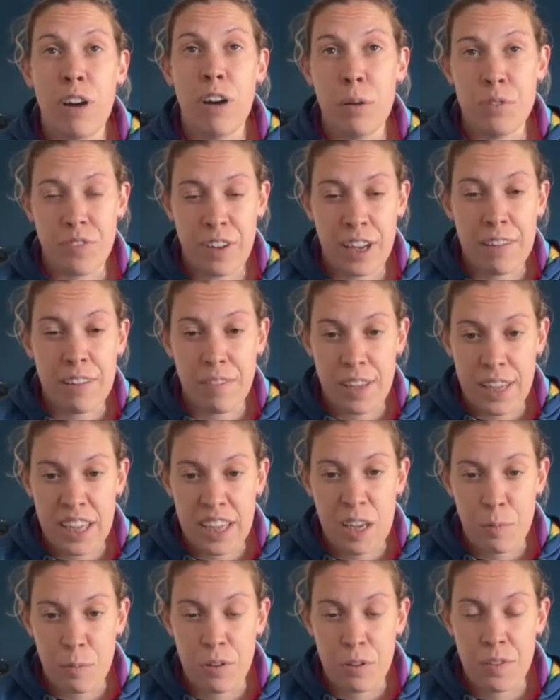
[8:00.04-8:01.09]
round of IV
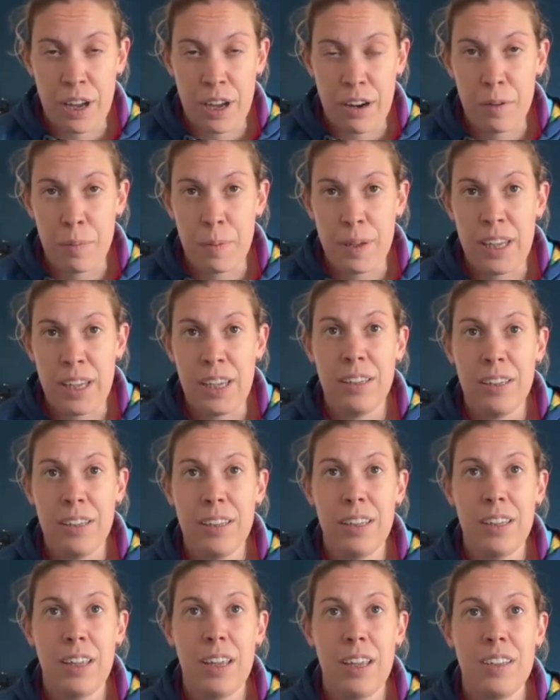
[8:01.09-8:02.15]
chemotherapy
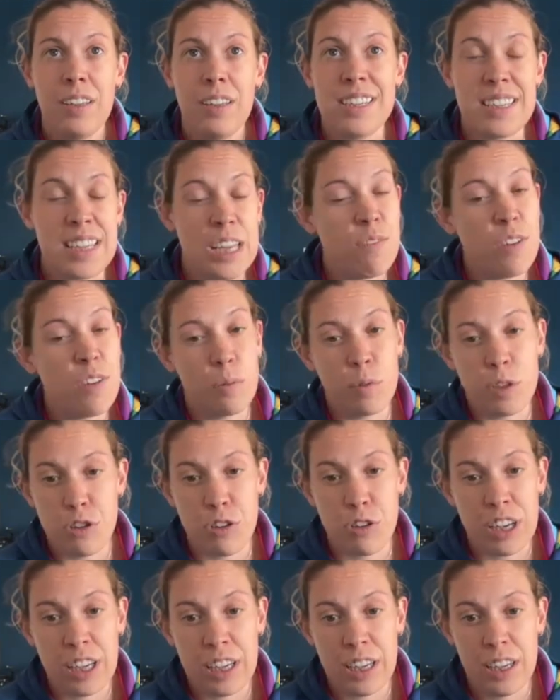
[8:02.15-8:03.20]
to see if it would
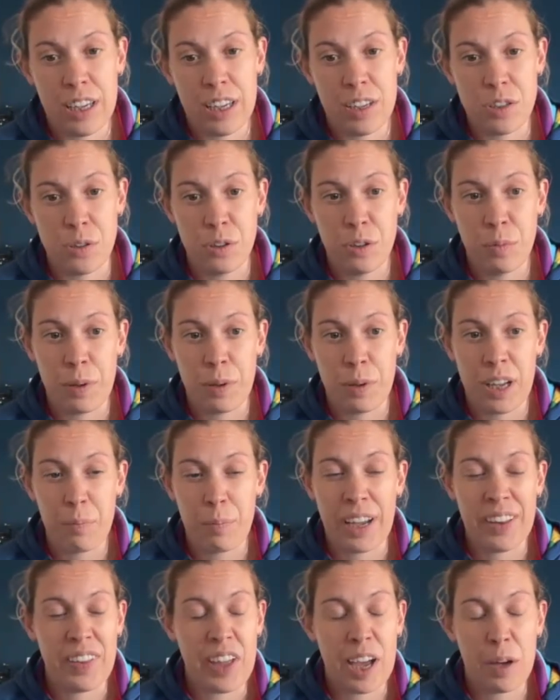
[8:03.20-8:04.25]
shrink it at all. But
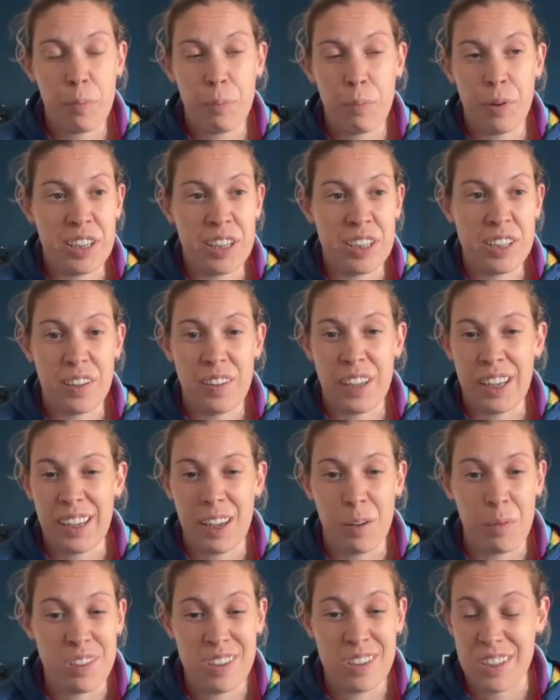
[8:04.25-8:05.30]
by that point, I think
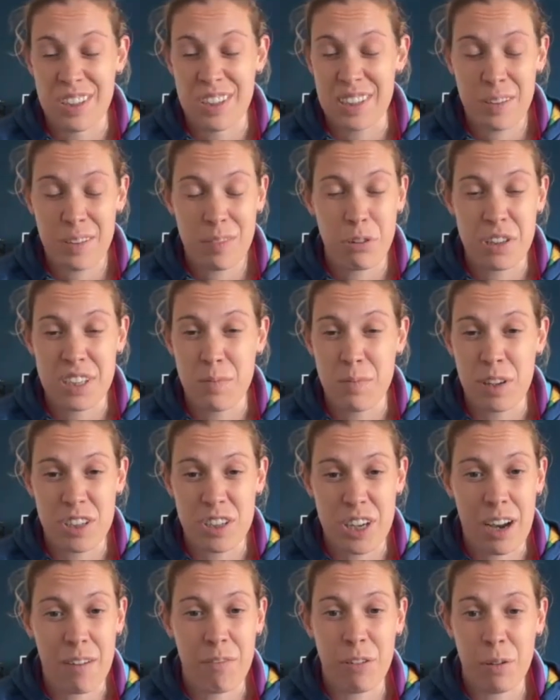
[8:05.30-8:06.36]
it was just pretty
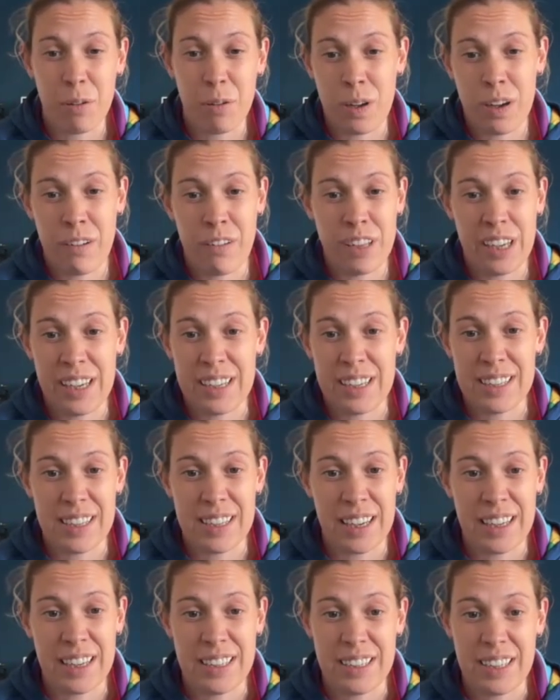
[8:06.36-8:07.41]
much everywhere, and they
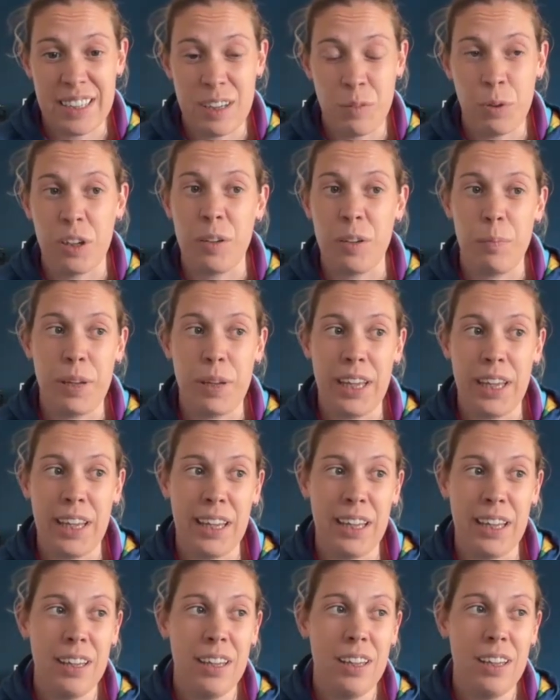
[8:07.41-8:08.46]
decided it wouldn't
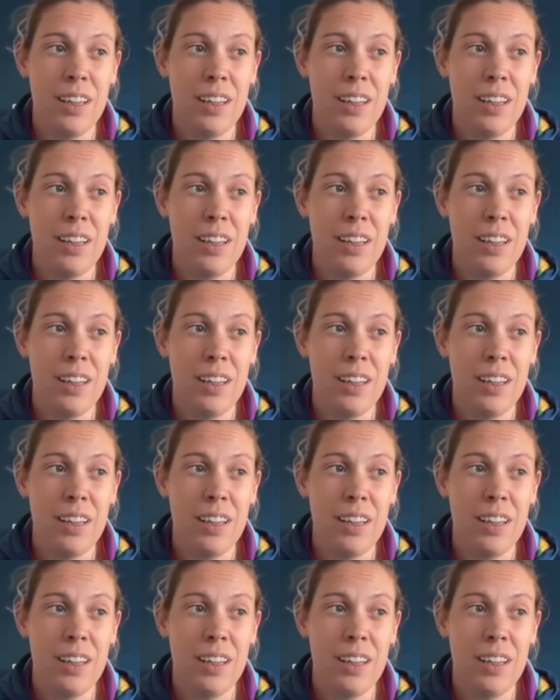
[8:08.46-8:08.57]
be